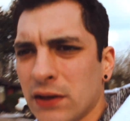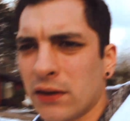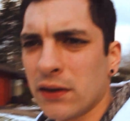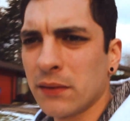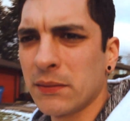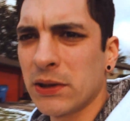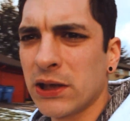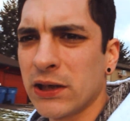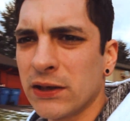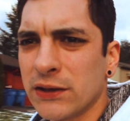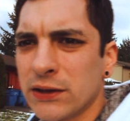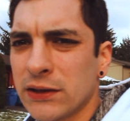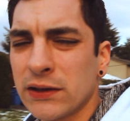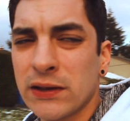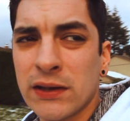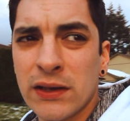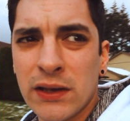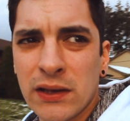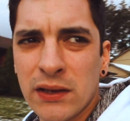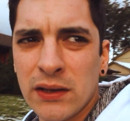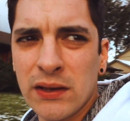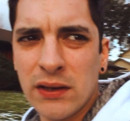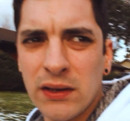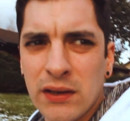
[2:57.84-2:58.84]
chilling because
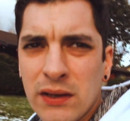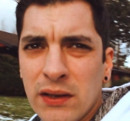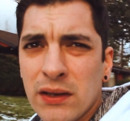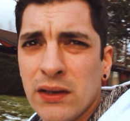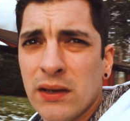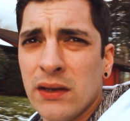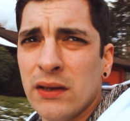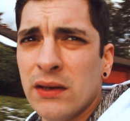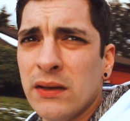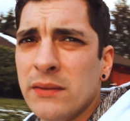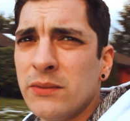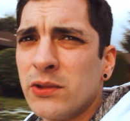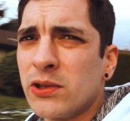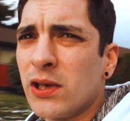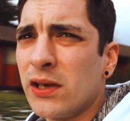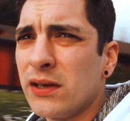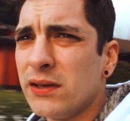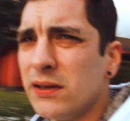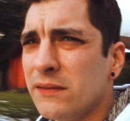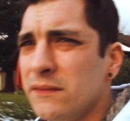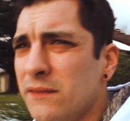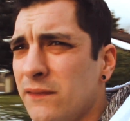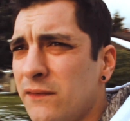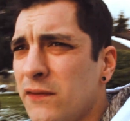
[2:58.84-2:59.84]

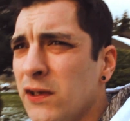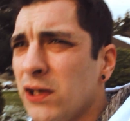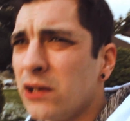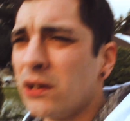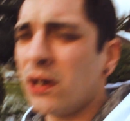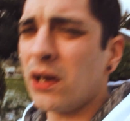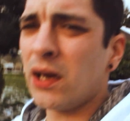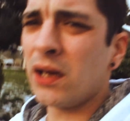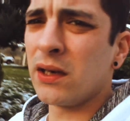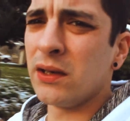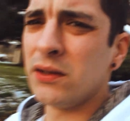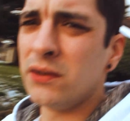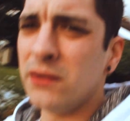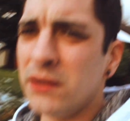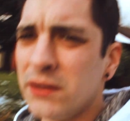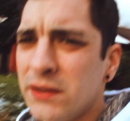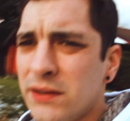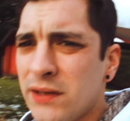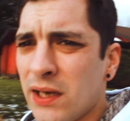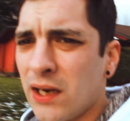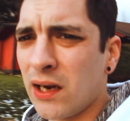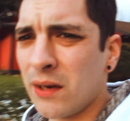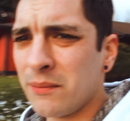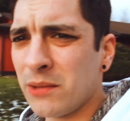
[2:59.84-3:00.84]
trying to figure out how to do
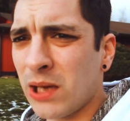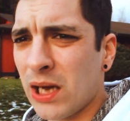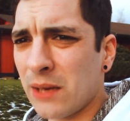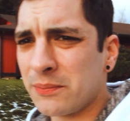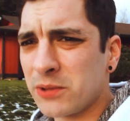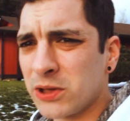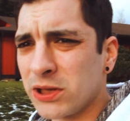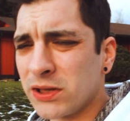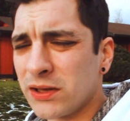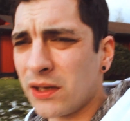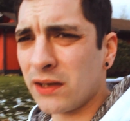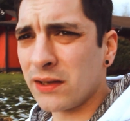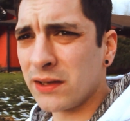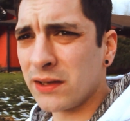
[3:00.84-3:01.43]
these time lapses